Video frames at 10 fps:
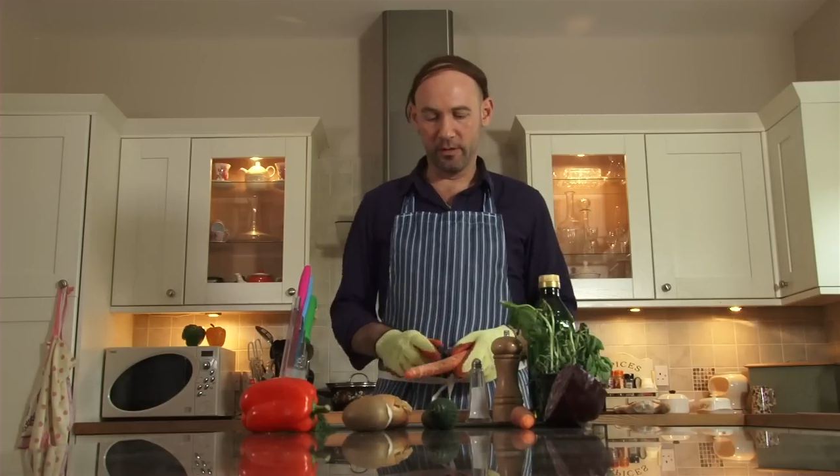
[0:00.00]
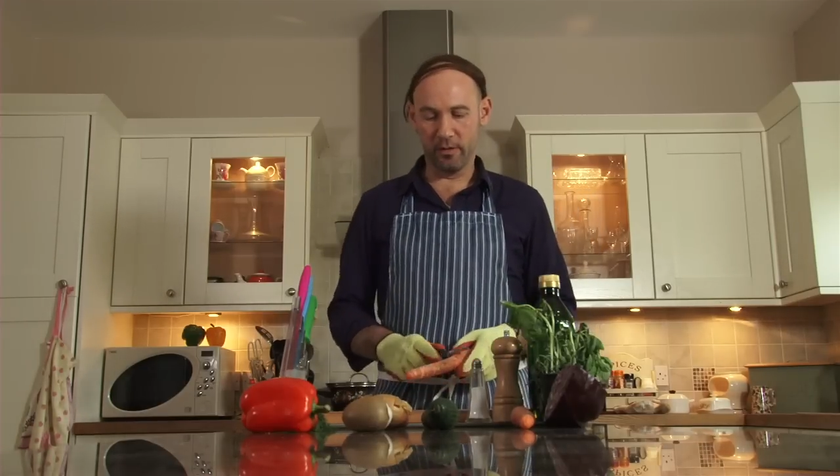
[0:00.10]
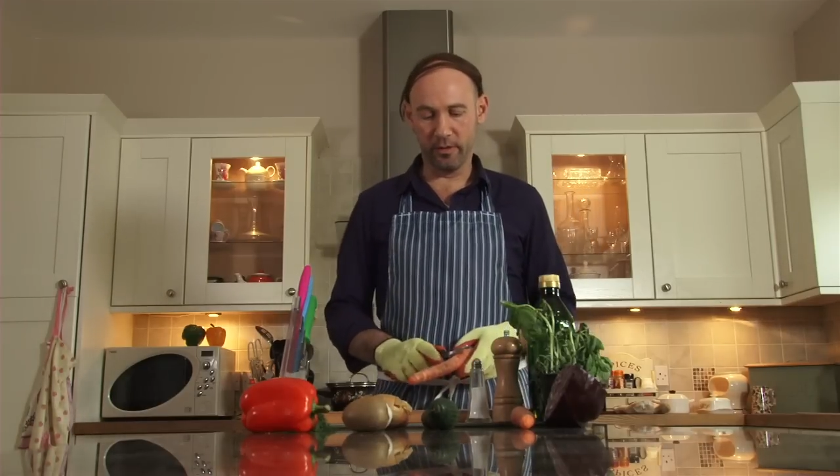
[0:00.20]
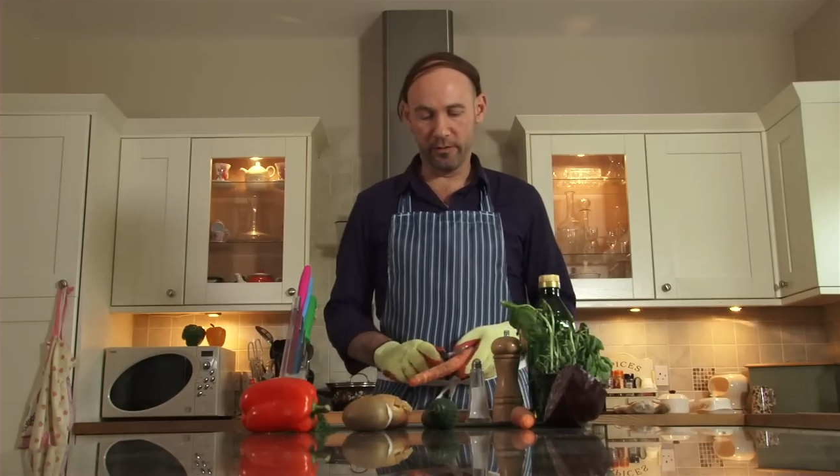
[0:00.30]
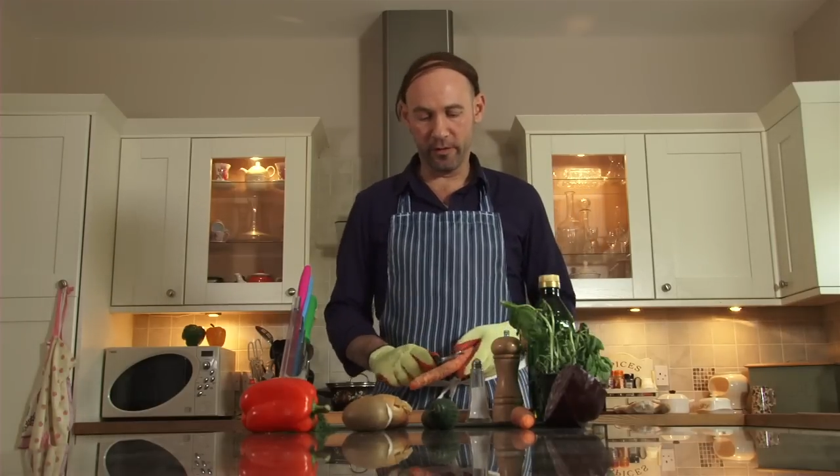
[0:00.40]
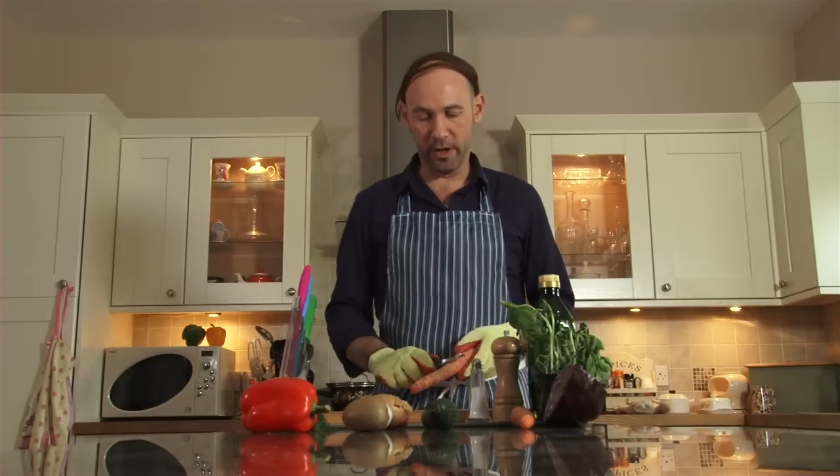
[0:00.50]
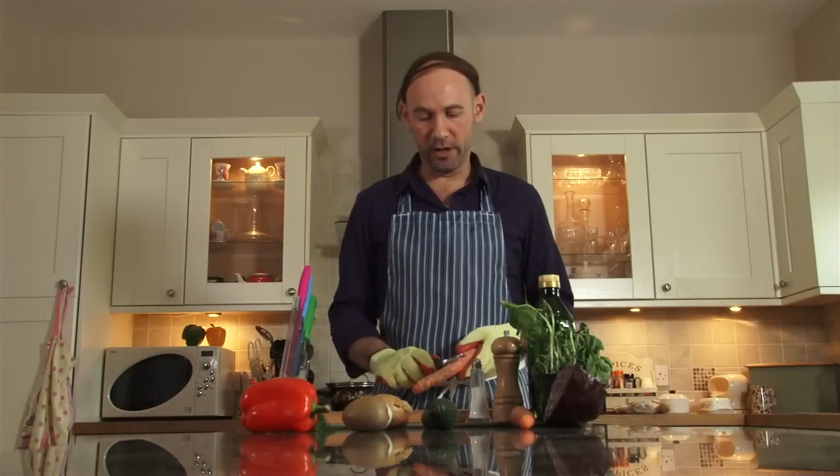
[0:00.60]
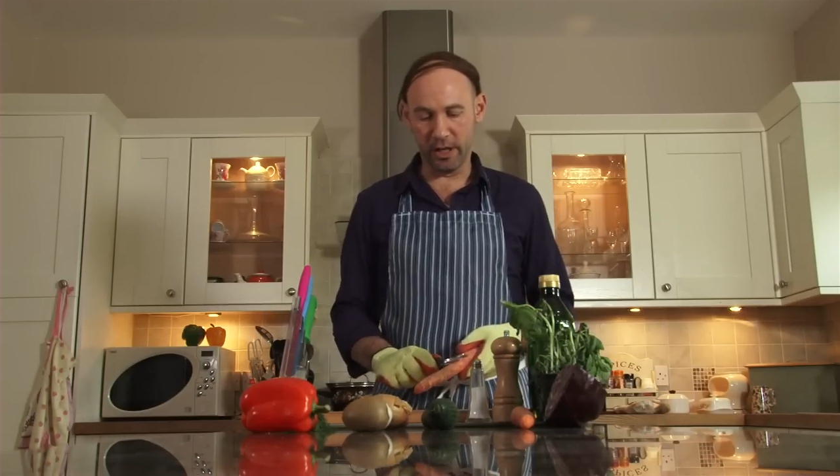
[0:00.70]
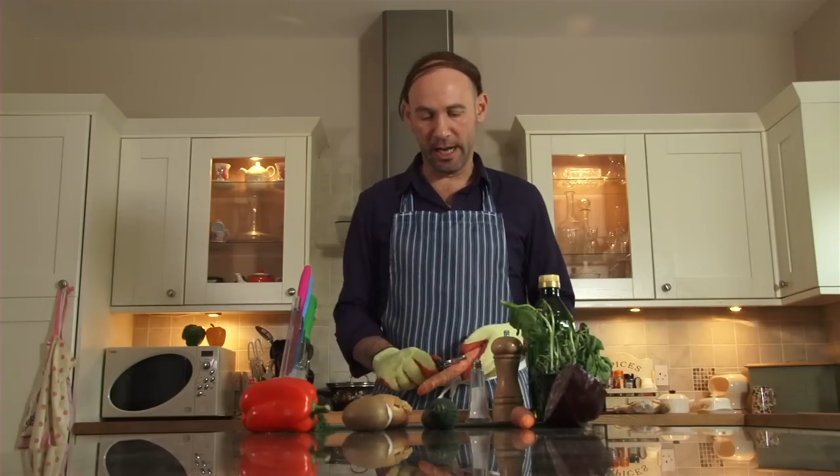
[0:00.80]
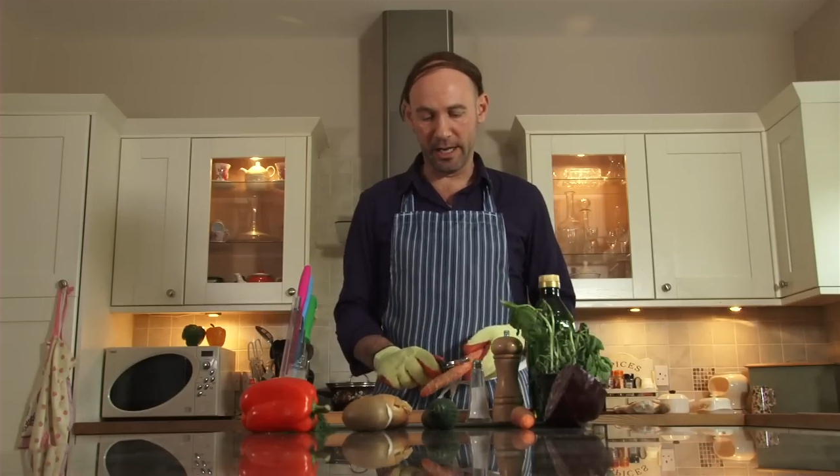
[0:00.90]
on the
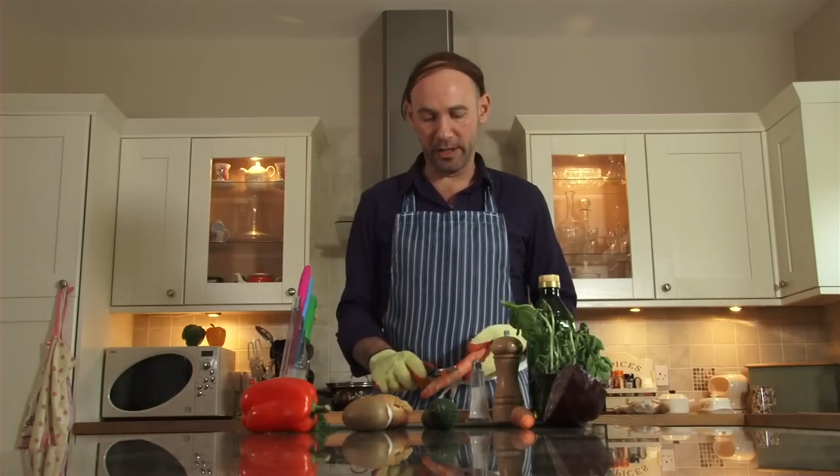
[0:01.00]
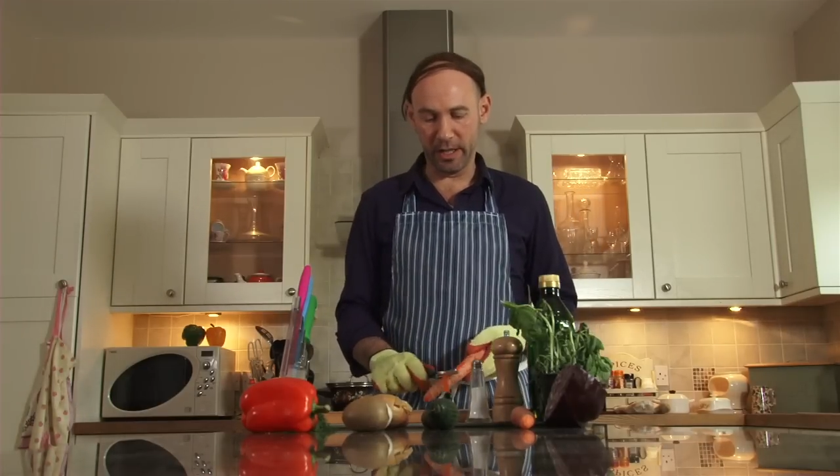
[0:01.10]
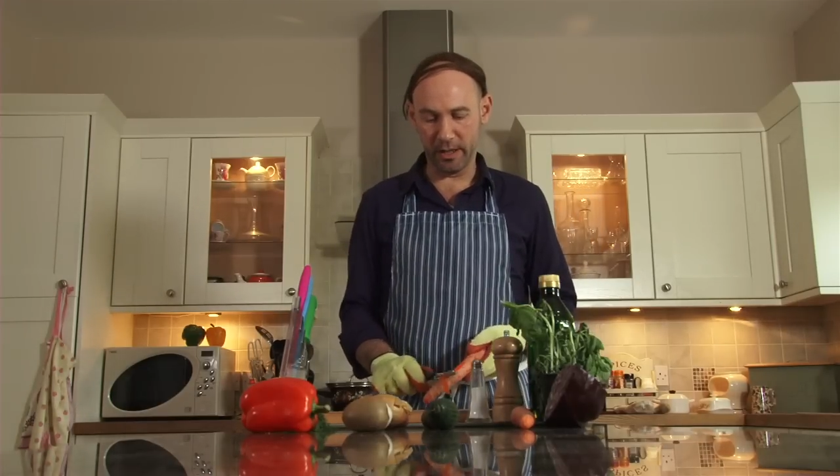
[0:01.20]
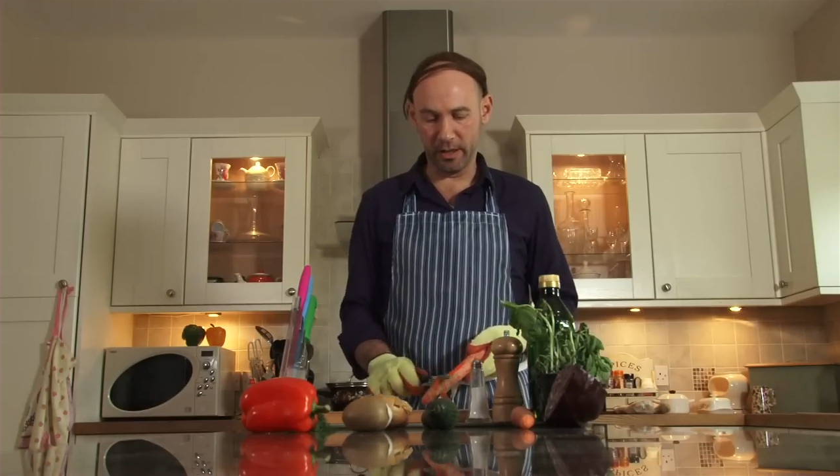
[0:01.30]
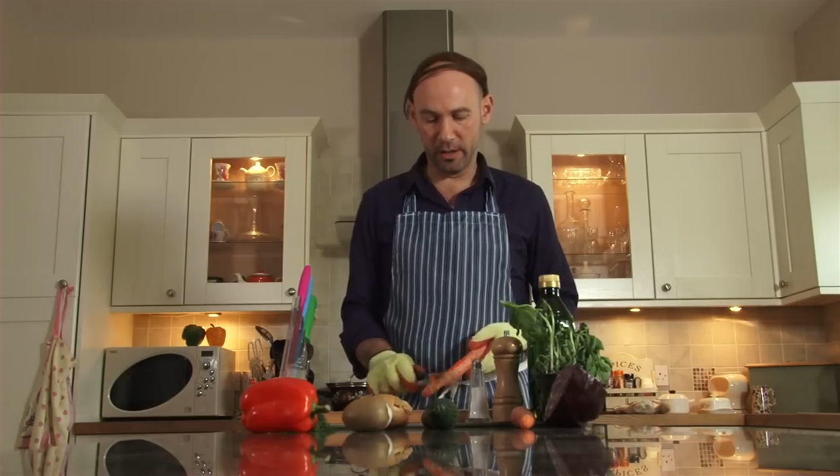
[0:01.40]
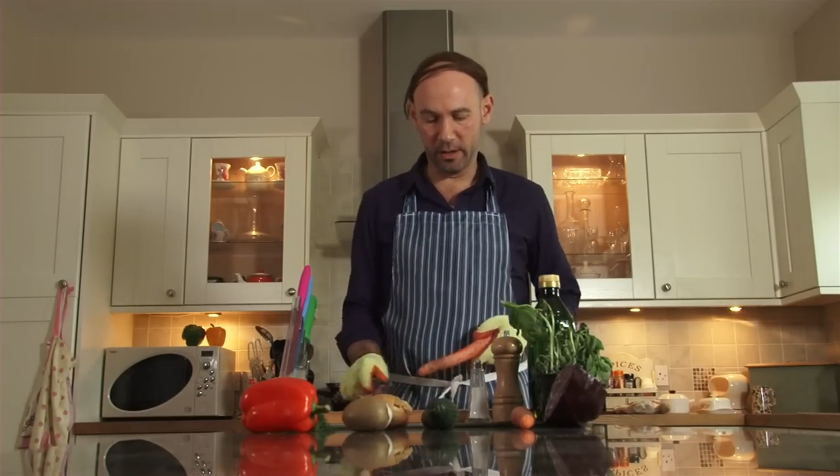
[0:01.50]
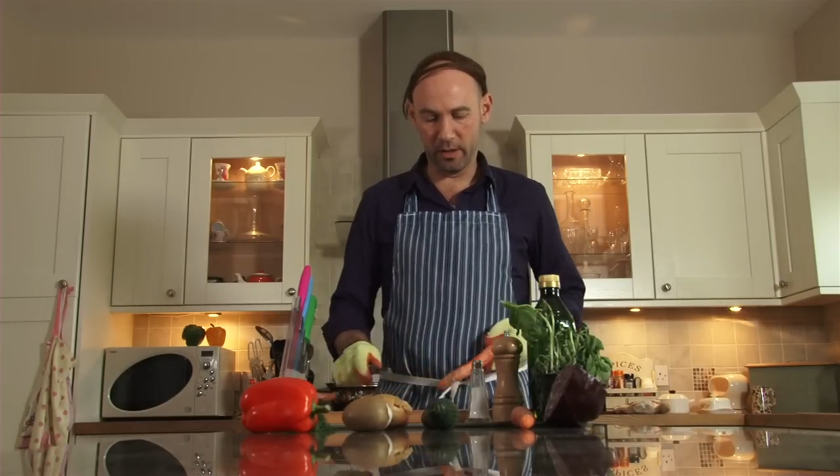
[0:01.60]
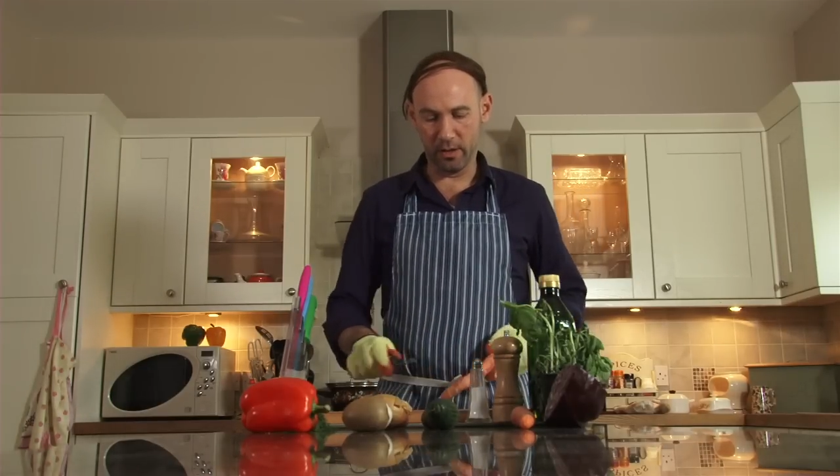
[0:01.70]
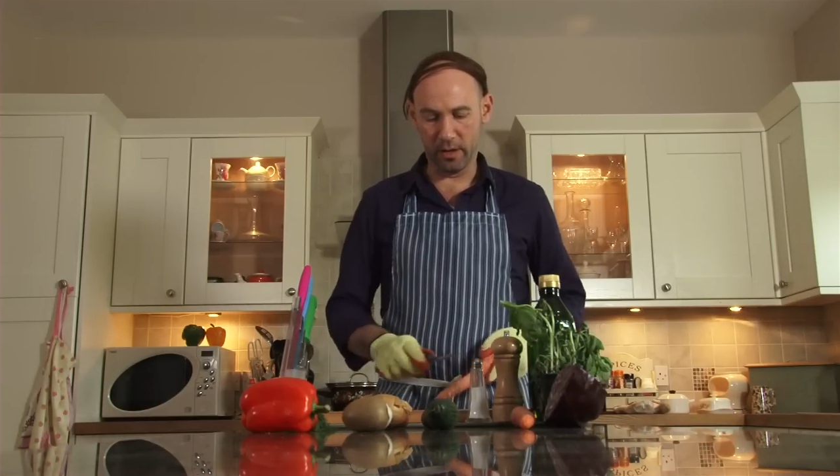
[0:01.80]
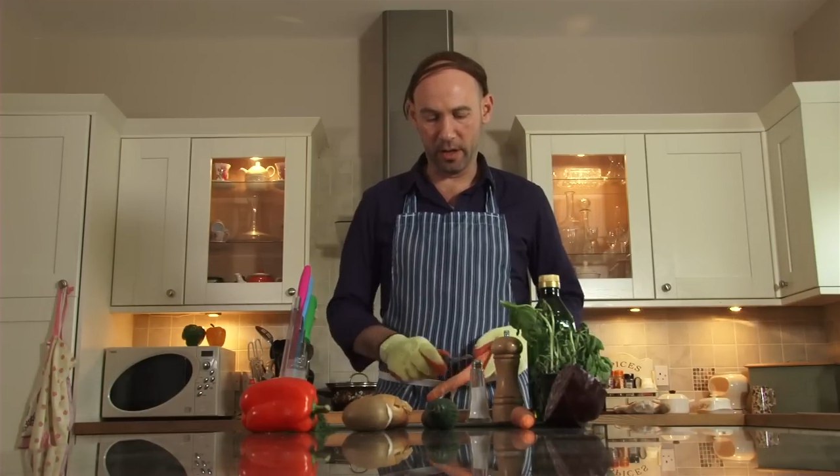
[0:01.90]
French classic
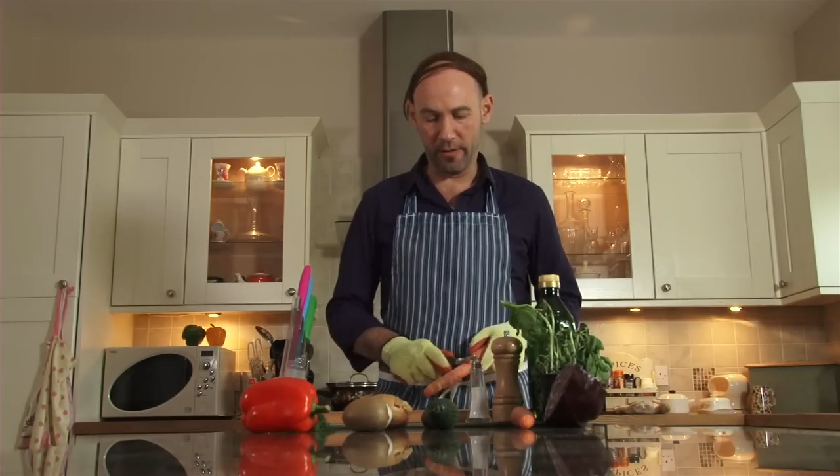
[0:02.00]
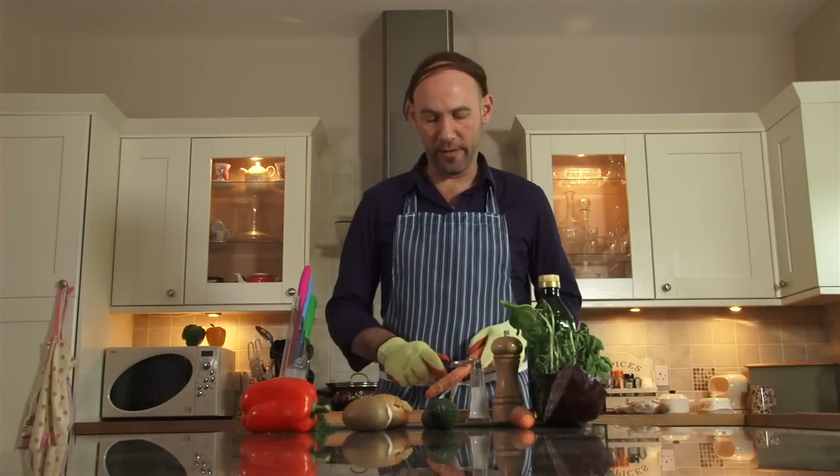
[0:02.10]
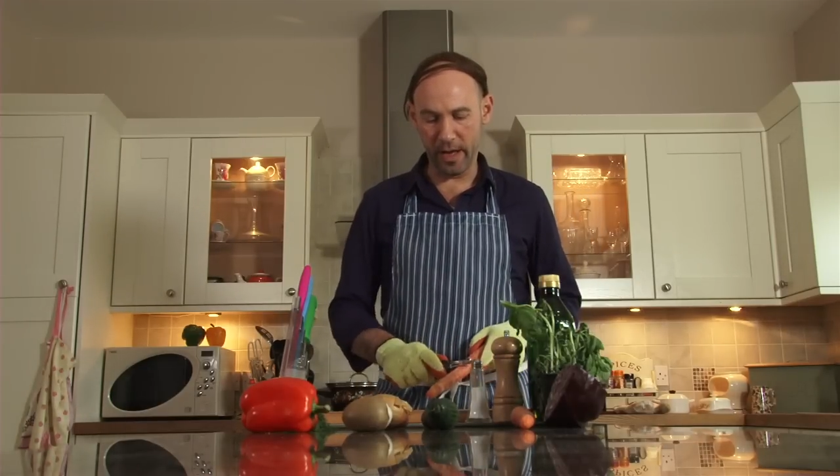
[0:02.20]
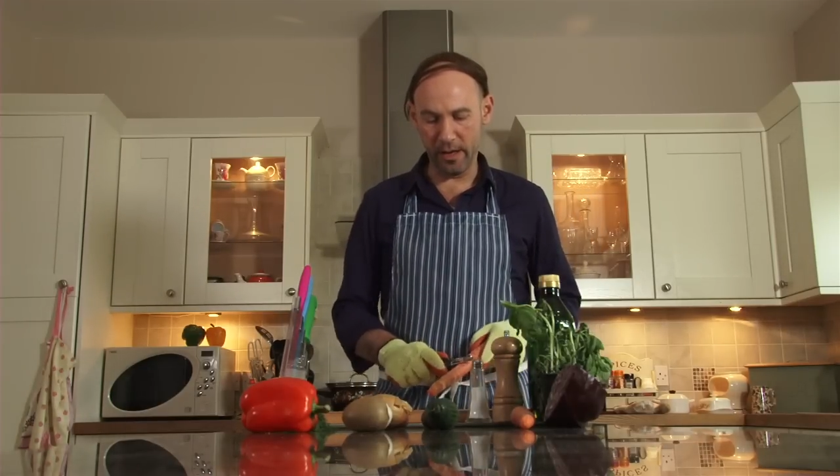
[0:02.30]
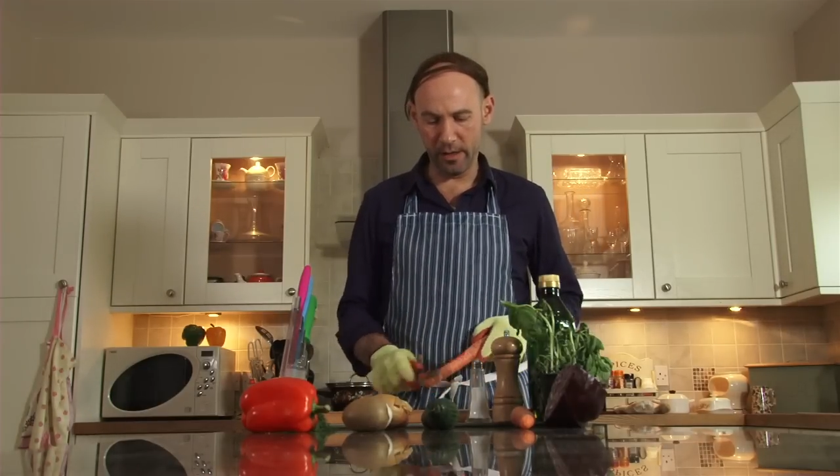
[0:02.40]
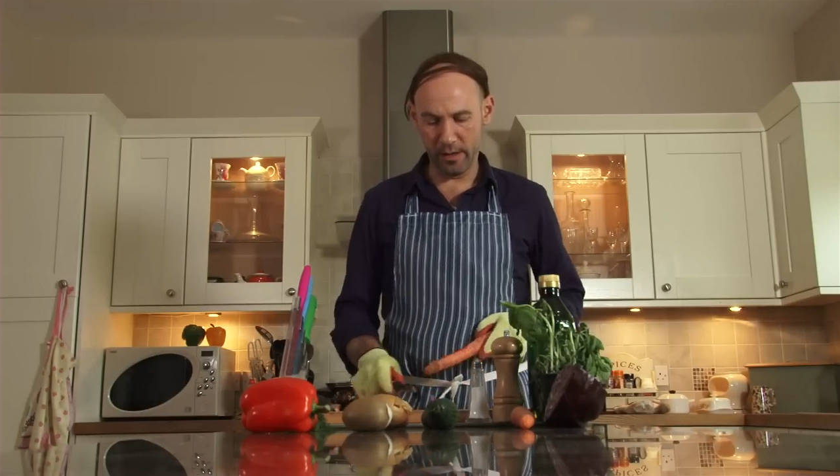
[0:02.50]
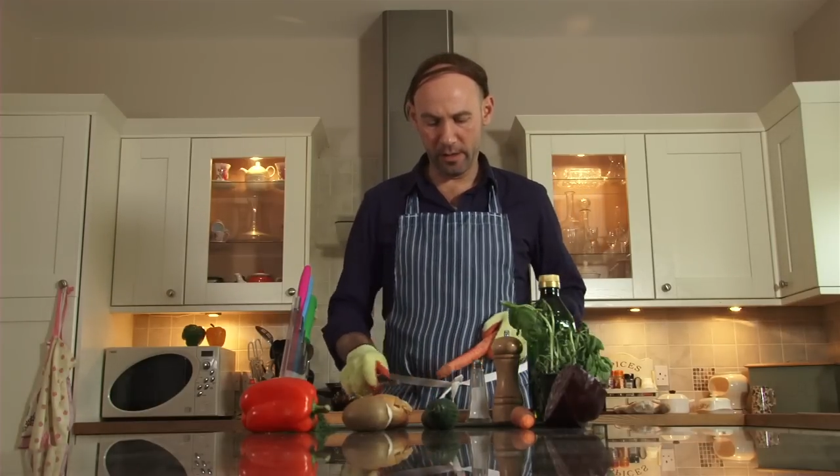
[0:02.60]
coq au vin.